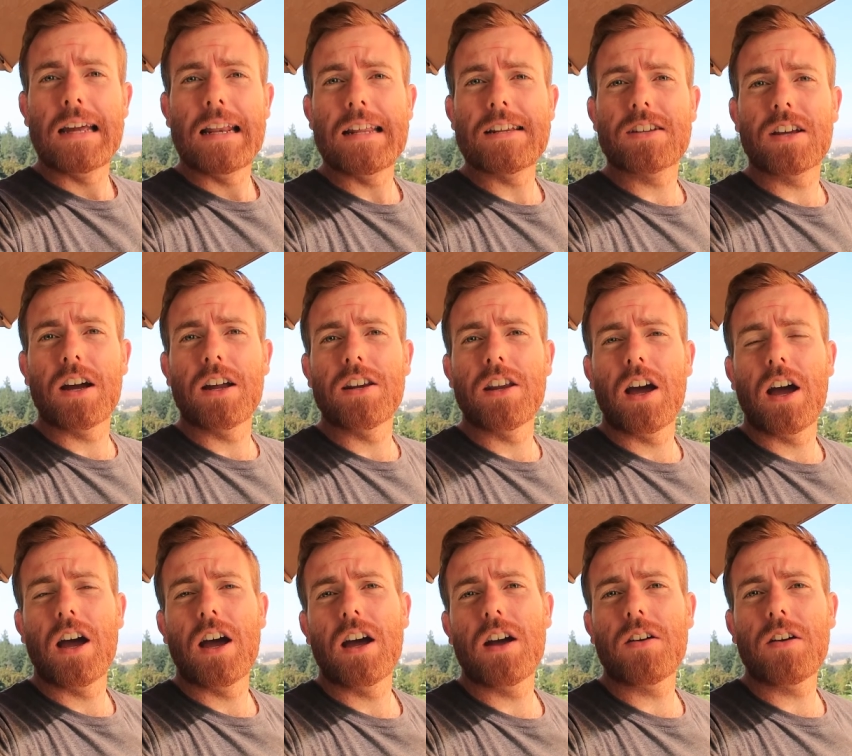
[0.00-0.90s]
Let's go and
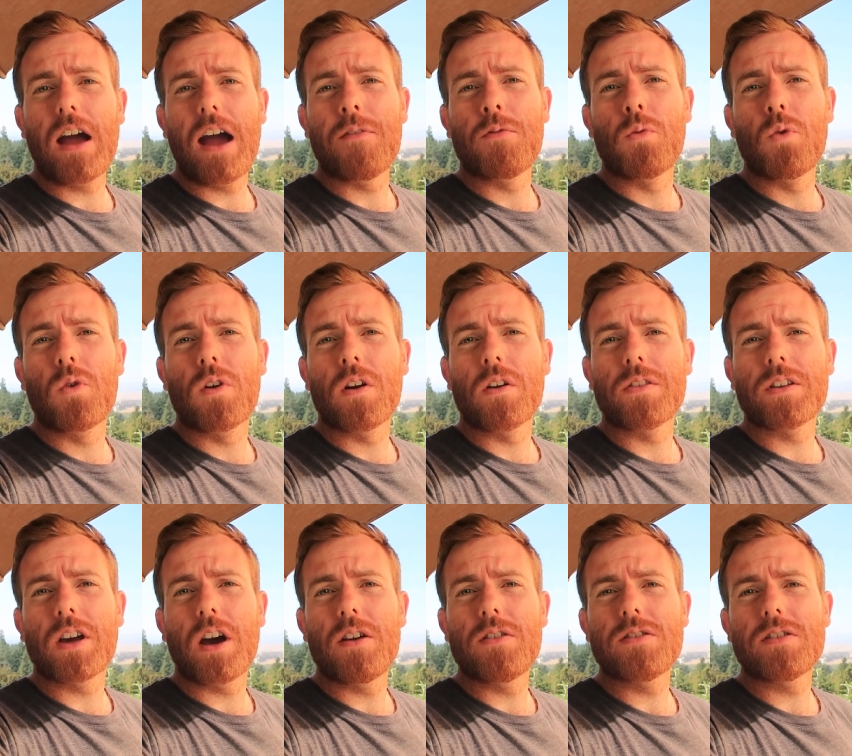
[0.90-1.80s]
have a walk along
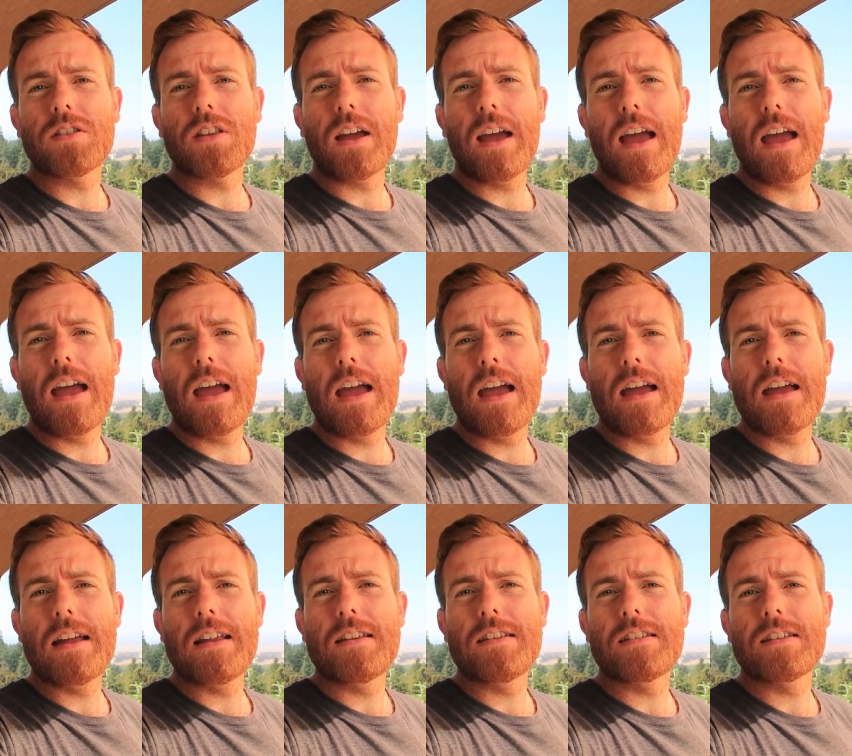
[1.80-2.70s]
the coast
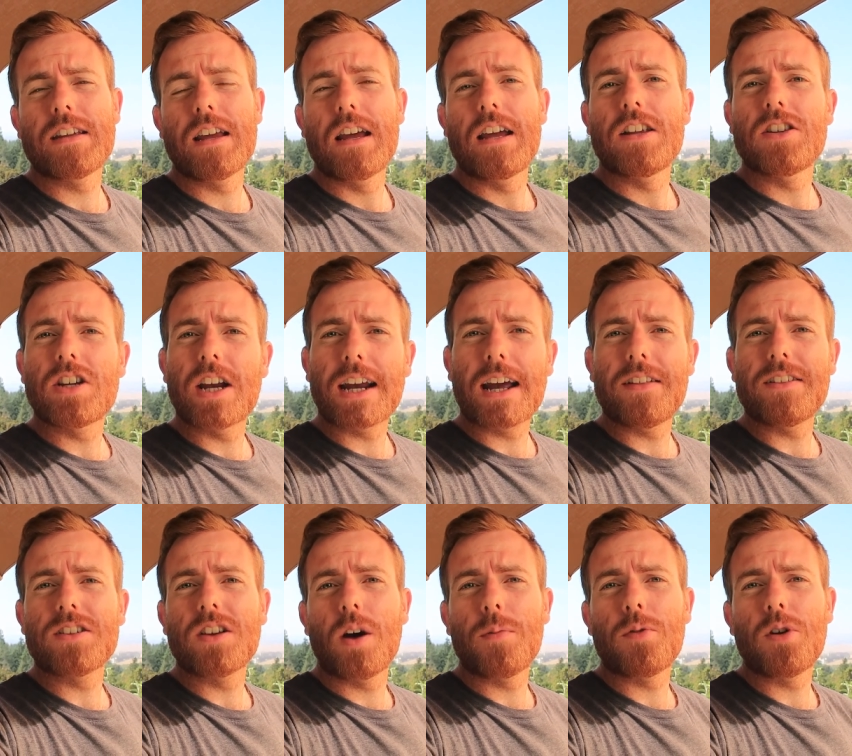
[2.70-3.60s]
and check out
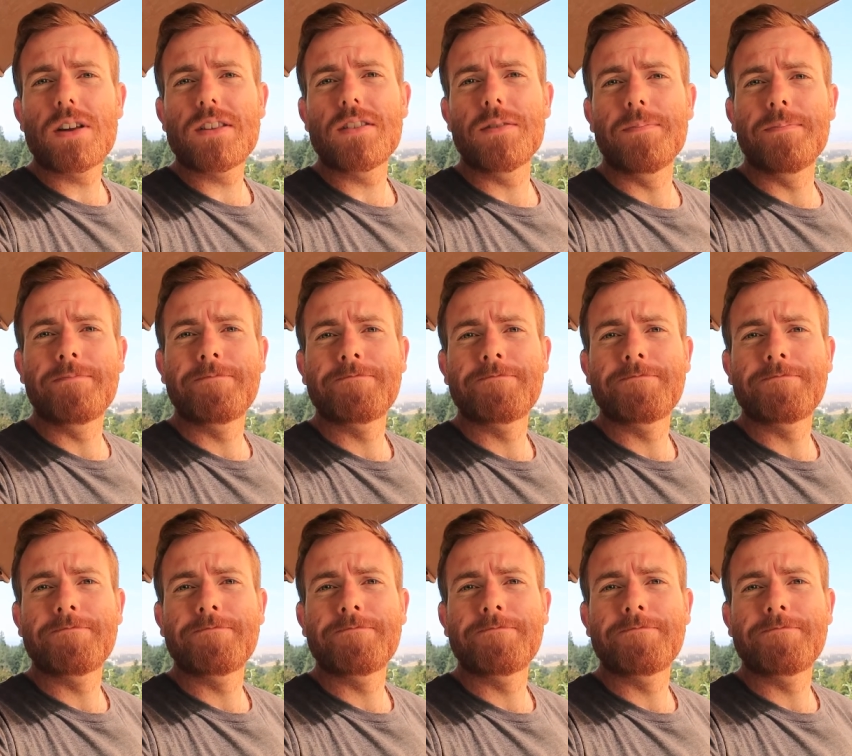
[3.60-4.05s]
this arboretum.